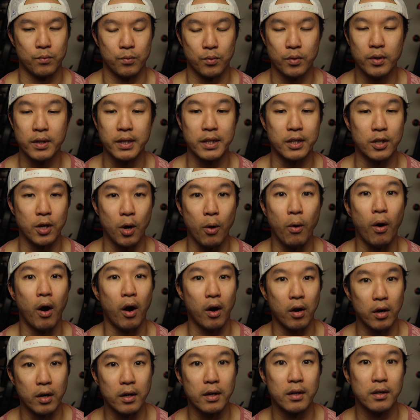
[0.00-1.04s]
really go
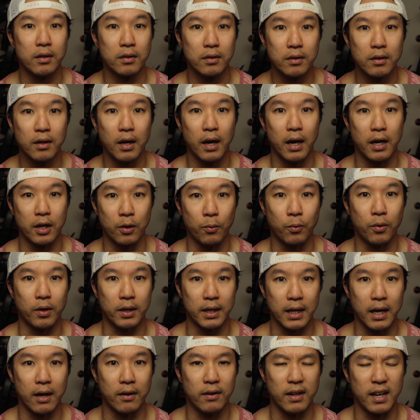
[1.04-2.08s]
hard on a
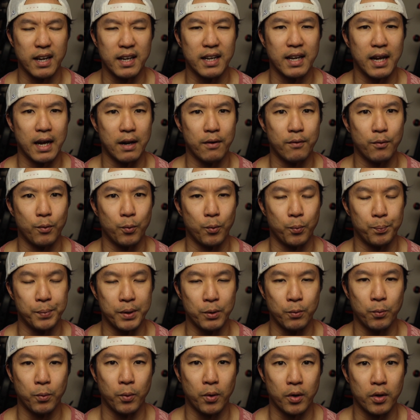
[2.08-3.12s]
workout and not be
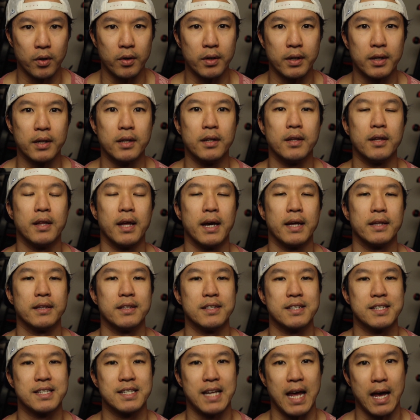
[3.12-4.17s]
worried that the
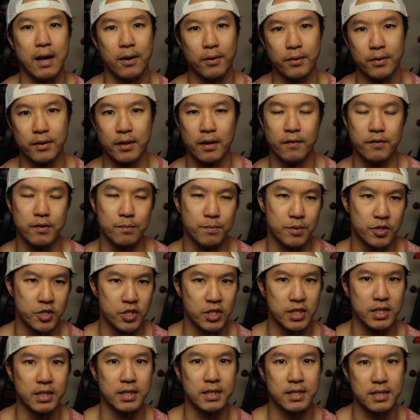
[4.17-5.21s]
sound of the
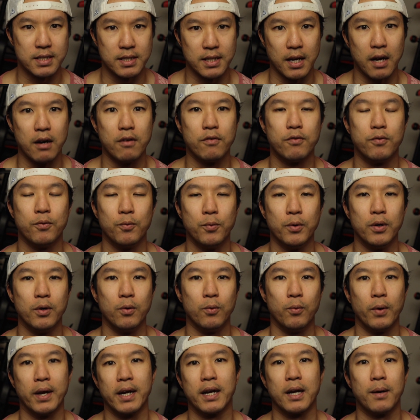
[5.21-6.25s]
machine itself will
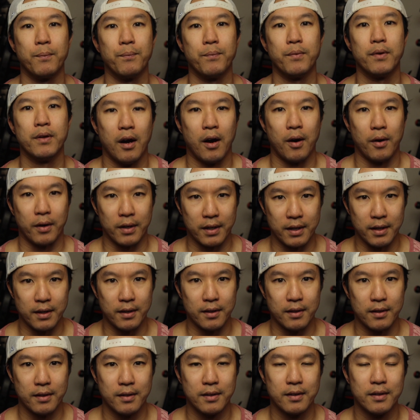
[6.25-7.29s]
wake up our
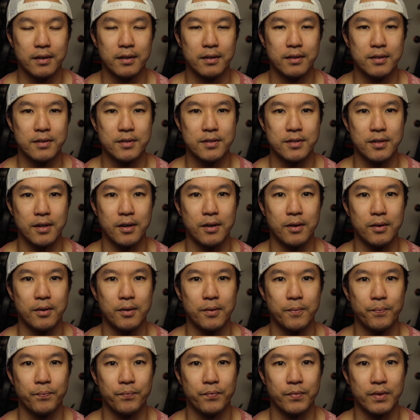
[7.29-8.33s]
kid. So
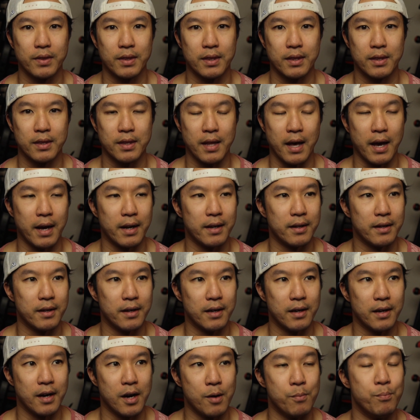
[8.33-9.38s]
that,
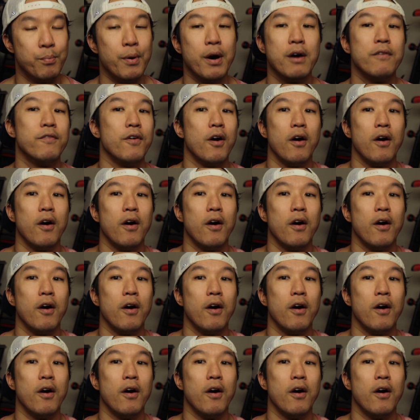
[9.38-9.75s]
above